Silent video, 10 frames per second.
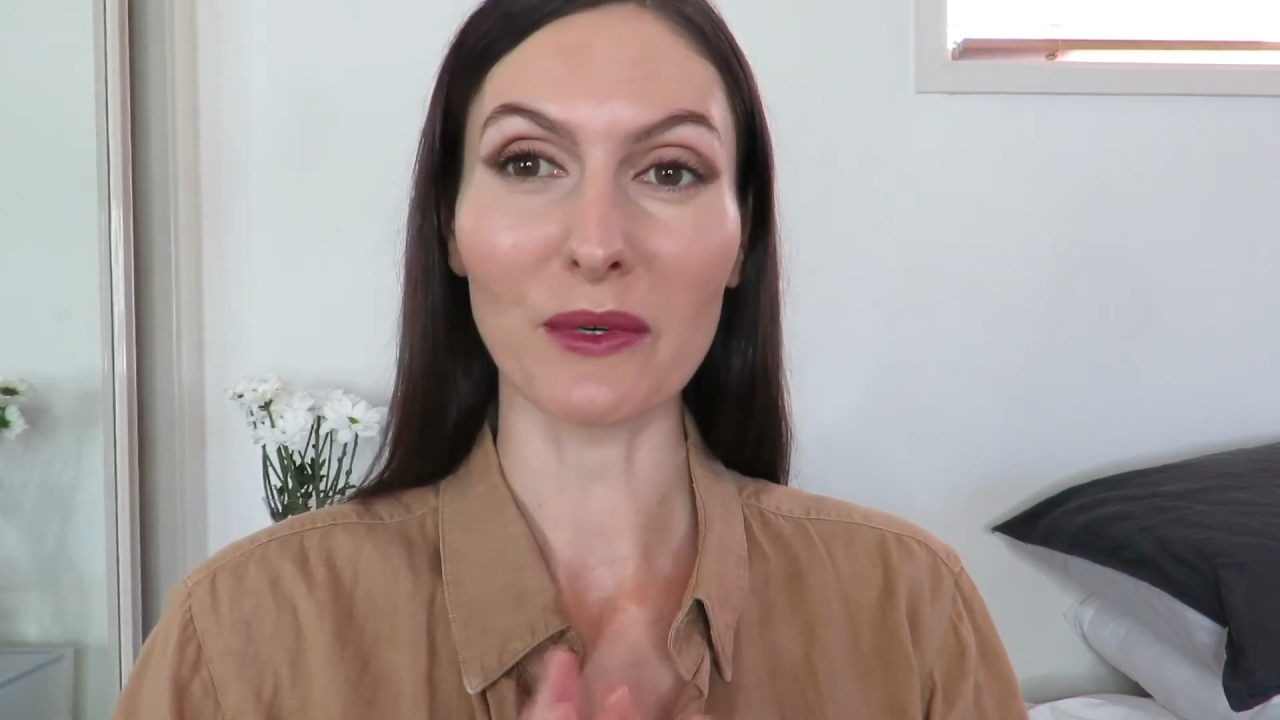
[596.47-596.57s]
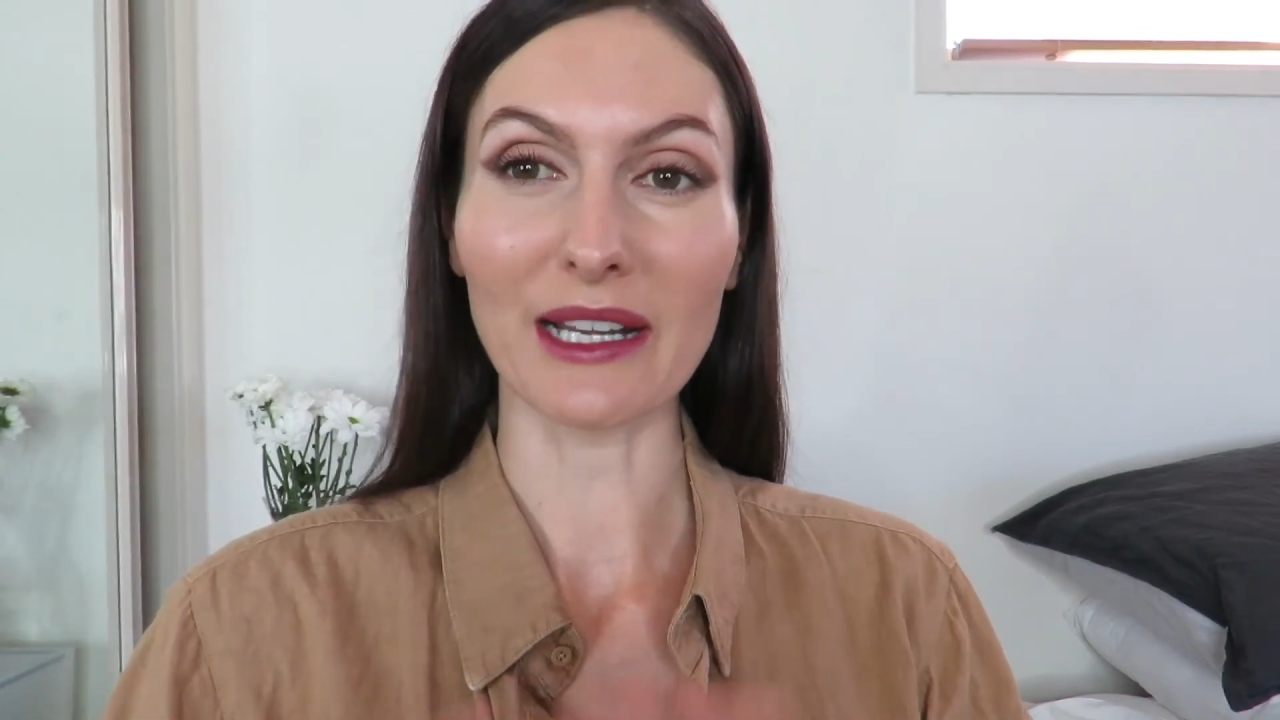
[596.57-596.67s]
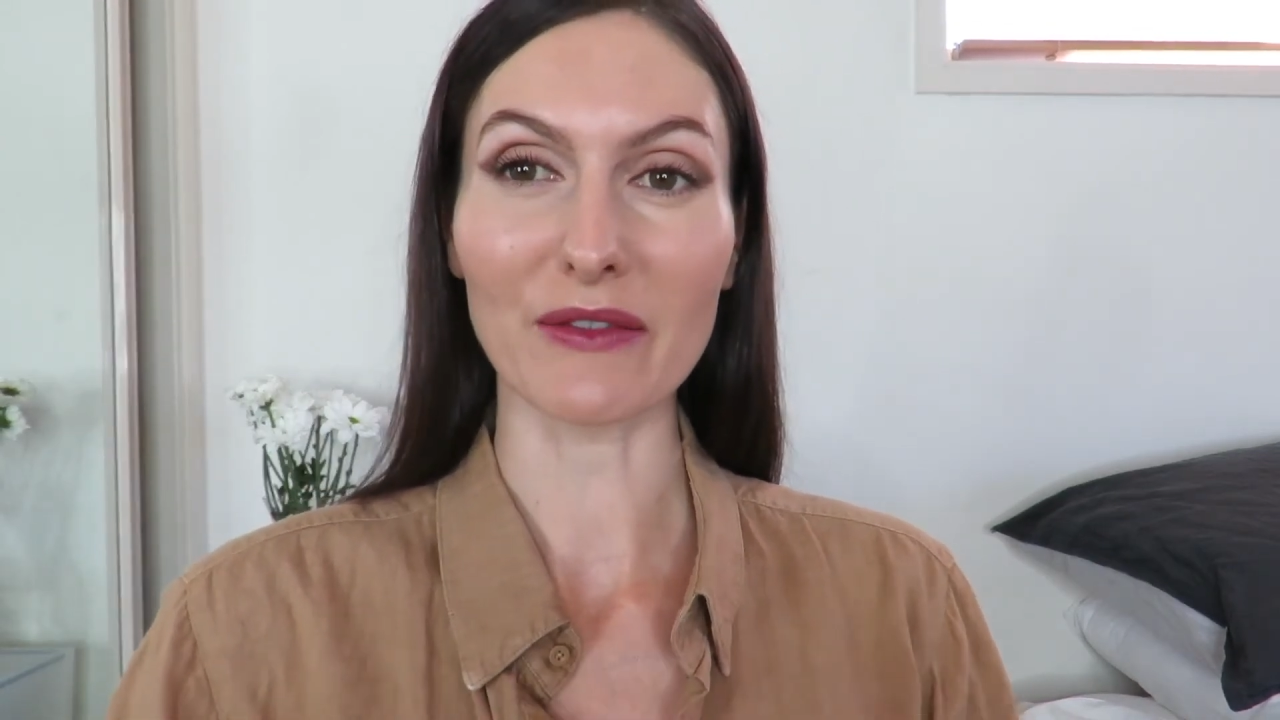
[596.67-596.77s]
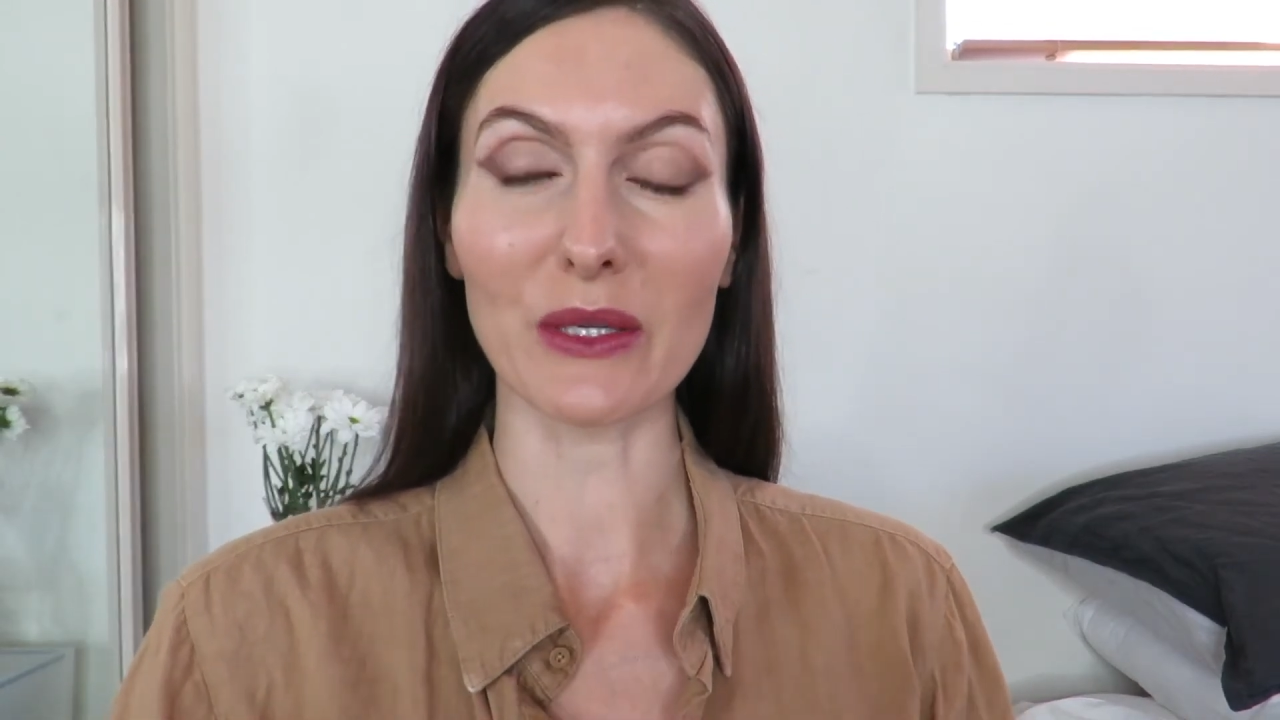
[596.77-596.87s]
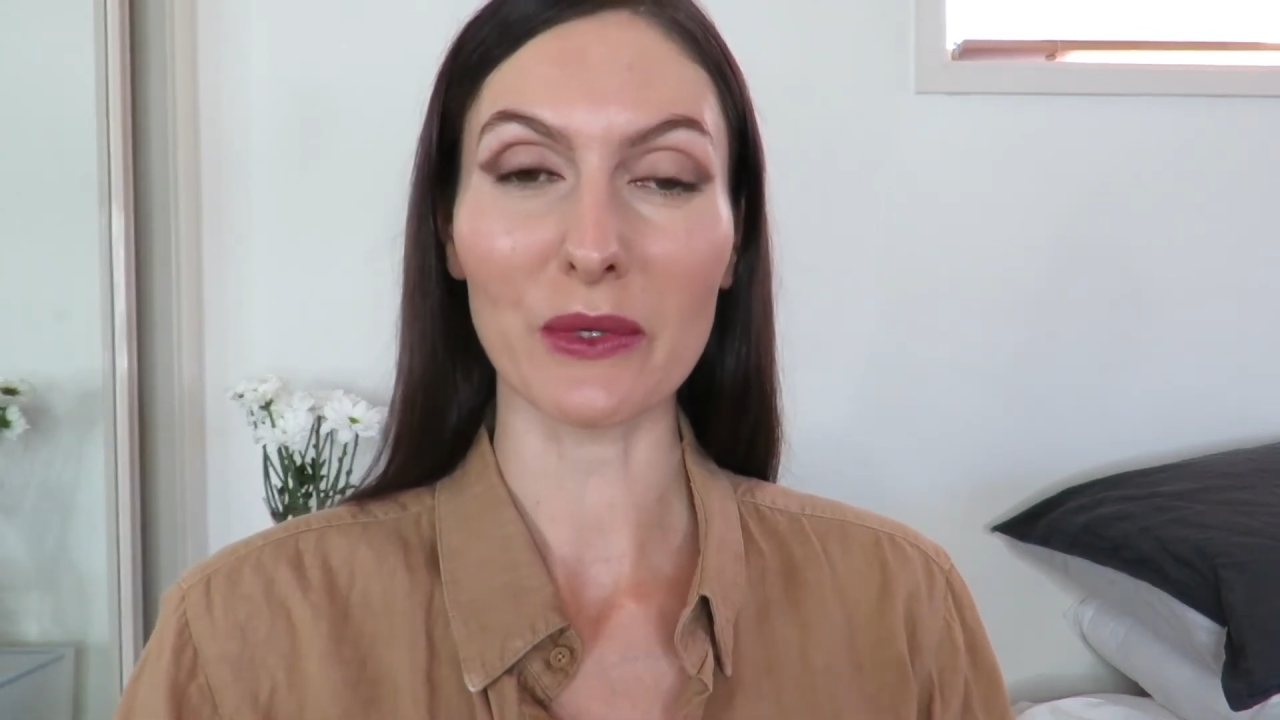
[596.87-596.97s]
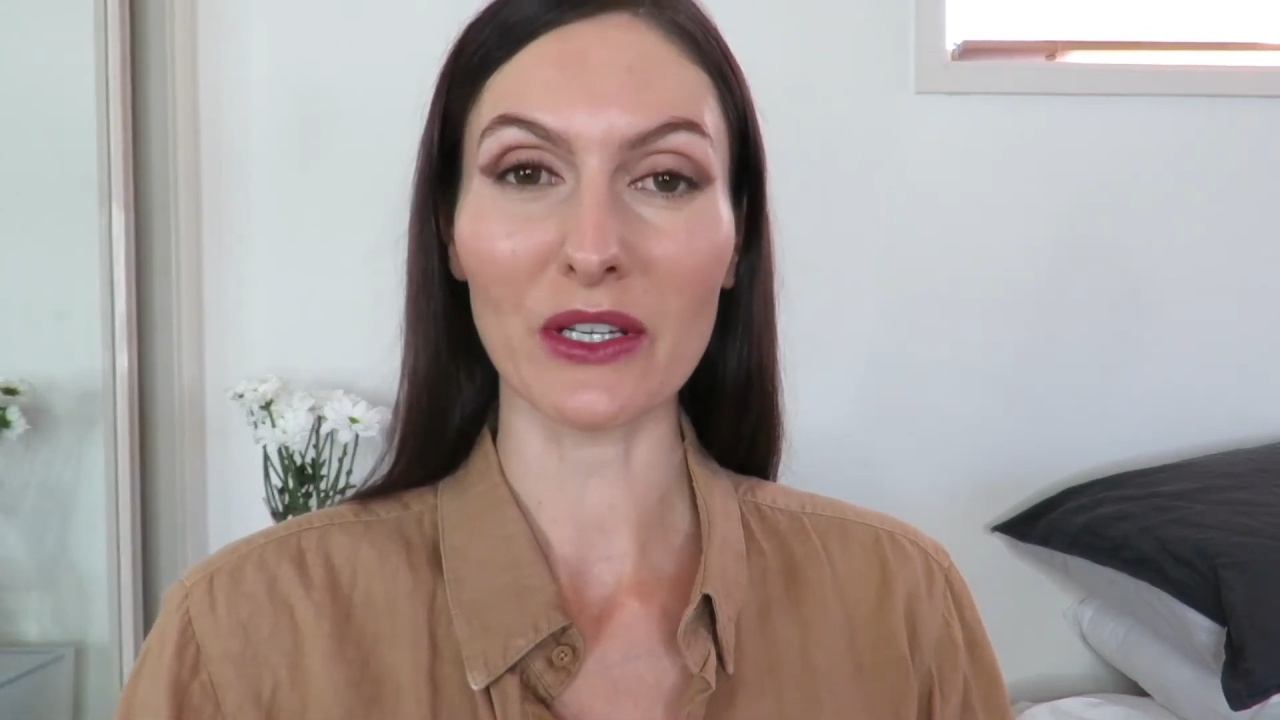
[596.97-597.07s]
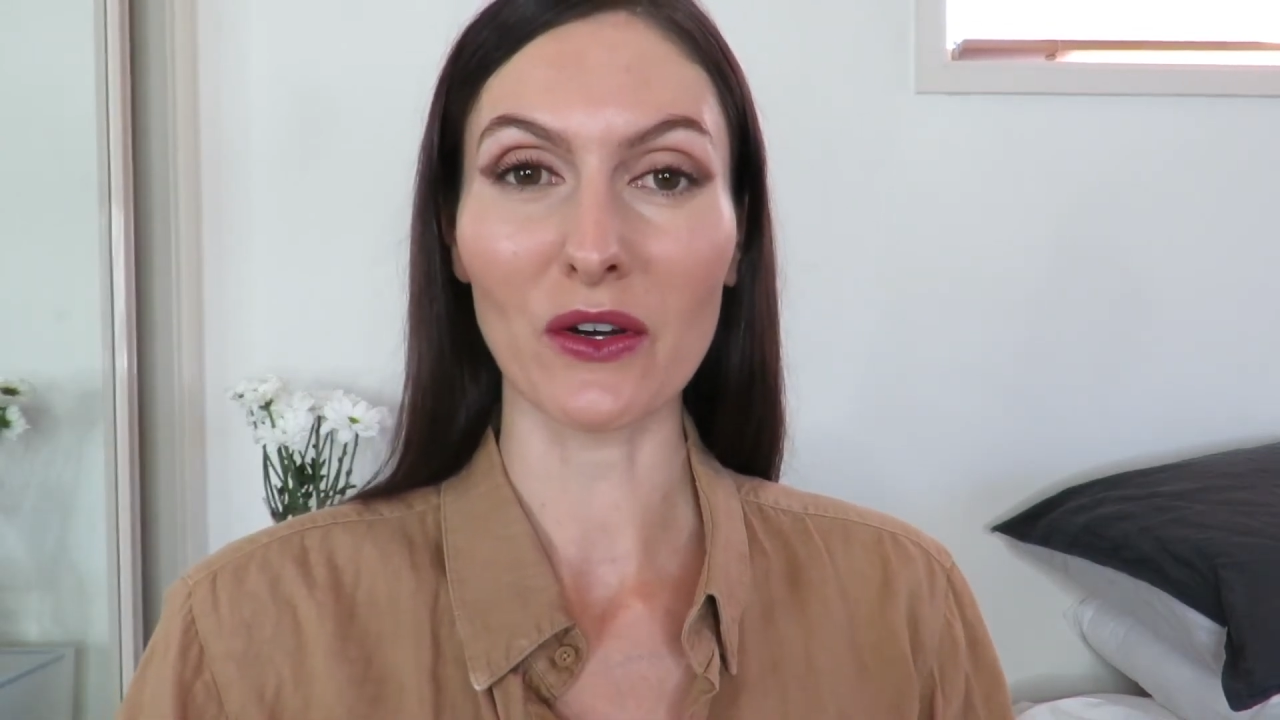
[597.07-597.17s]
whatever you want